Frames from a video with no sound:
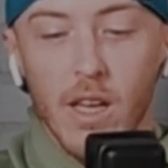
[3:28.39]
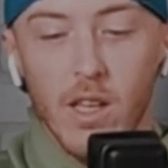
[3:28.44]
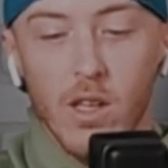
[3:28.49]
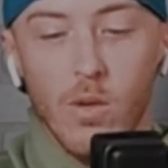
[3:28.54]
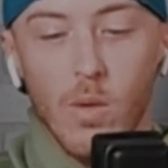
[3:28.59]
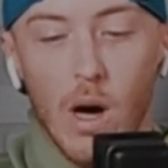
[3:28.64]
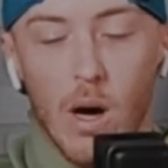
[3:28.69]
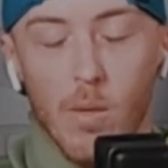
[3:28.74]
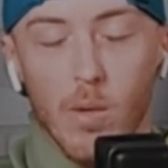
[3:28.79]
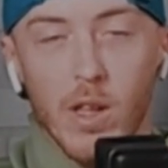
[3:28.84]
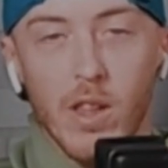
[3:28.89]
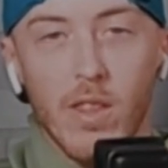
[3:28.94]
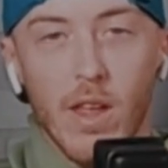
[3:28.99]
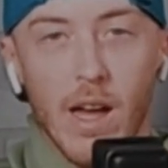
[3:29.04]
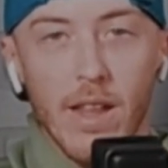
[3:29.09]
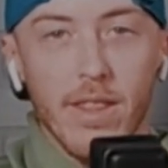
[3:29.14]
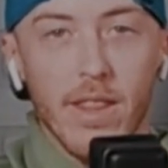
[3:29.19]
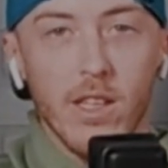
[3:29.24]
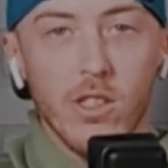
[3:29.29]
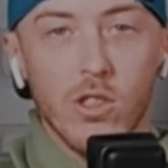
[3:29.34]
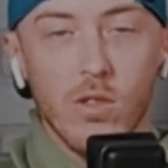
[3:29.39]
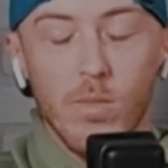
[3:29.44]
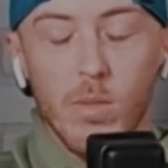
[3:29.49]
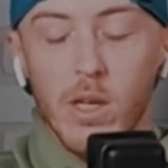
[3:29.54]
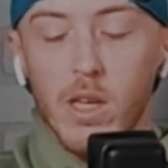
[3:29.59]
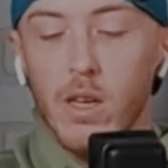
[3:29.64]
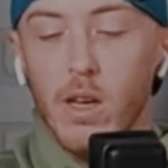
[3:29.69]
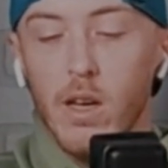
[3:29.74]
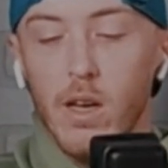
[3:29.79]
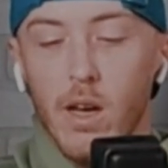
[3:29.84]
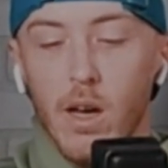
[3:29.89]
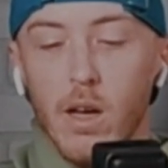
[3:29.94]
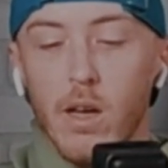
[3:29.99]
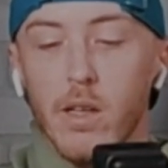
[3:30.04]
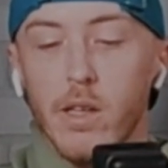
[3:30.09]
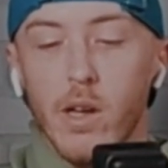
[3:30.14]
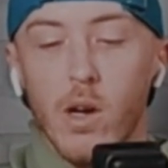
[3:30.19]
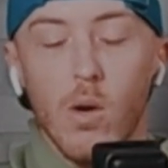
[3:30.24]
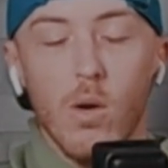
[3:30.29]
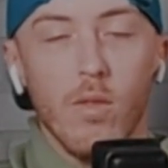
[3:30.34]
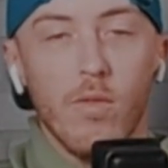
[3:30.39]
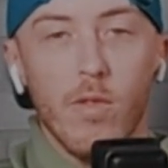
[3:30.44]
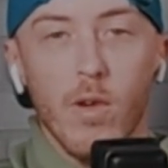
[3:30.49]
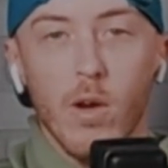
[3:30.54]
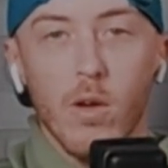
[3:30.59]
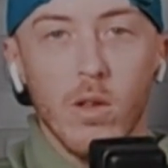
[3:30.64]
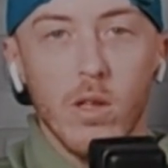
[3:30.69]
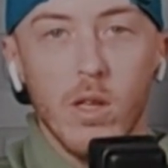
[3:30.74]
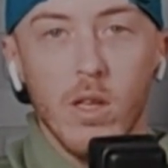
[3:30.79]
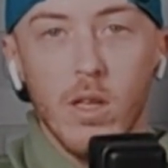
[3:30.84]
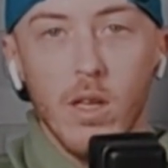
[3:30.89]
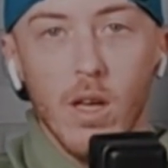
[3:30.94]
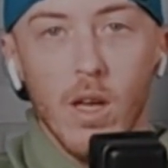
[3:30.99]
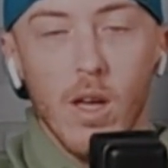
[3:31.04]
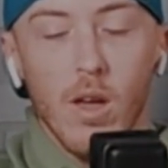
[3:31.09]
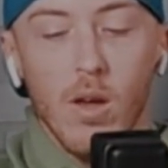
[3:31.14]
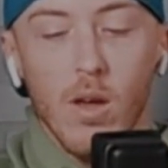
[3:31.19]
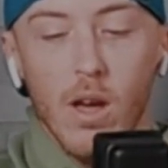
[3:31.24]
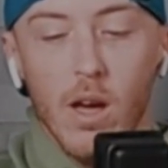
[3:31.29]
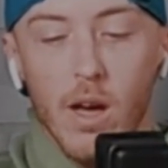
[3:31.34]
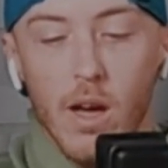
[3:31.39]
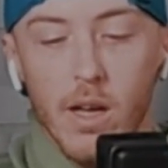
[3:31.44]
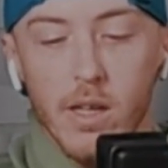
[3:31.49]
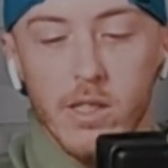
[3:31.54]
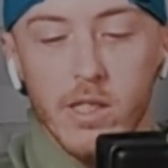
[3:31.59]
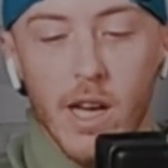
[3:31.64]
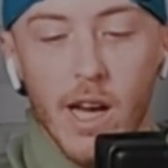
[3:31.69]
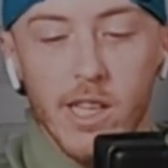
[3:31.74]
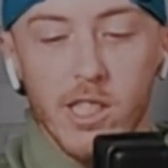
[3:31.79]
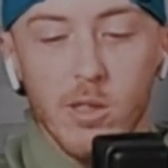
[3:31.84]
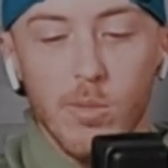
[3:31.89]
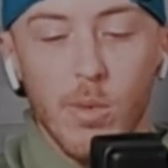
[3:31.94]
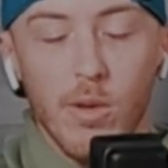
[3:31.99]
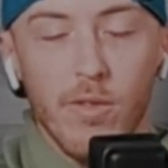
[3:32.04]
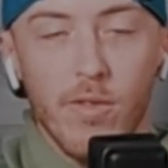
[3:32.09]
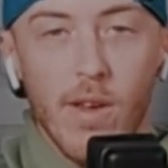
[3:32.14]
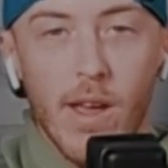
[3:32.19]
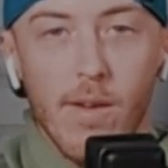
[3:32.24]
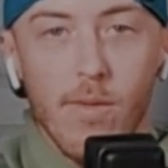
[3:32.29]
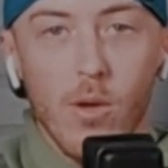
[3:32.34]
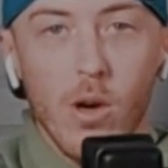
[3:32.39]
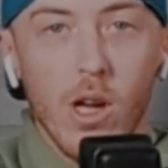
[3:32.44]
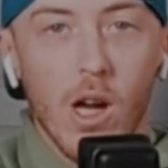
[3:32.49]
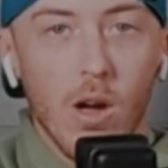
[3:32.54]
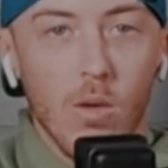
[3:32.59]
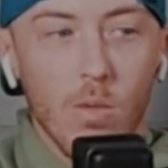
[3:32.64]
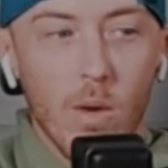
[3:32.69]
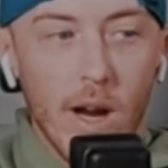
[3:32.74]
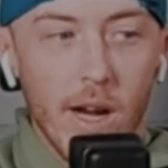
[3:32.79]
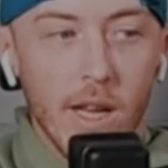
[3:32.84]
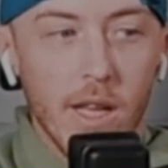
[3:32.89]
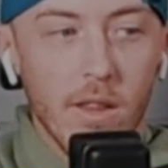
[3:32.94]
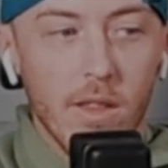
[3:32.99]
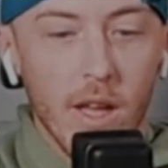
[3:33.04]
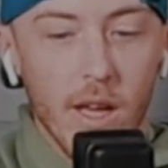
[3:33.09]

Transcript: you already thought they should be a fairly sizable favorite already.